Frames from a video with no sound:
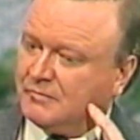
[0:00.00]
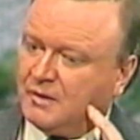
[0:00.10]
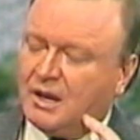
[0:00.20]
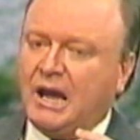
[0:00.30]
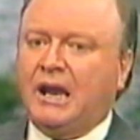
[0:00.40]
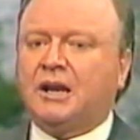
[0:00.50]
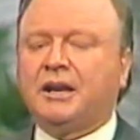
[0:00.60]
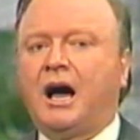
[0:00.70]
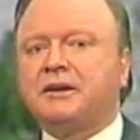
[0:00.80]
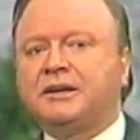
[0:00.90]

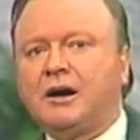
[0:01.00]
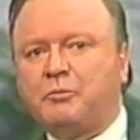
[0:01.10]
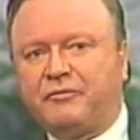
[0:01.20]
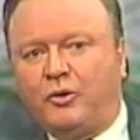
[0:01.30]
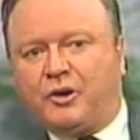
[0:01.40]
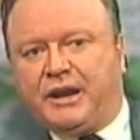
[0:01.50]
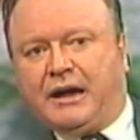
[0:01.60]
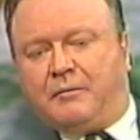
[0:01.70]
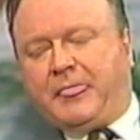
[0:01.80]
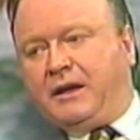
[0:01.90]
Yeah, you know, we've all got
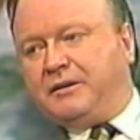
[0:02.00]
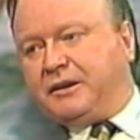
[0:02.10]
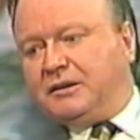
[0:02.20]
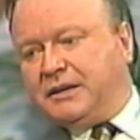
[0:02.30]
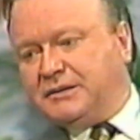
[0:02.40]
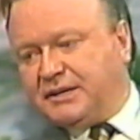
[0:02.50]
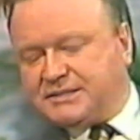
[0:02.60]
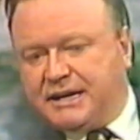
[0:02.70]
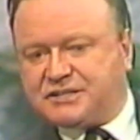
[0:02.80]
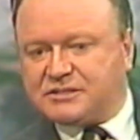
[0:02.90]
our little
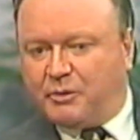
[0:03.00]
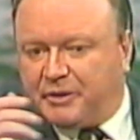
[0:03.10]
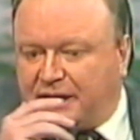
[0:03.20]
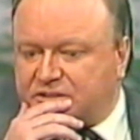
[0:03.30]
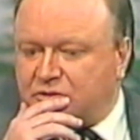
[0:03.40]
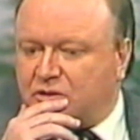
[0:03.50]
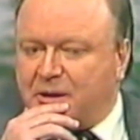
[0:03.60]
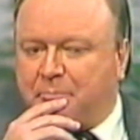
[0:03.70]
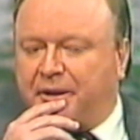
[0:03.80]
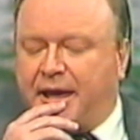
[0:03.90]
tations, what we like to talk about, but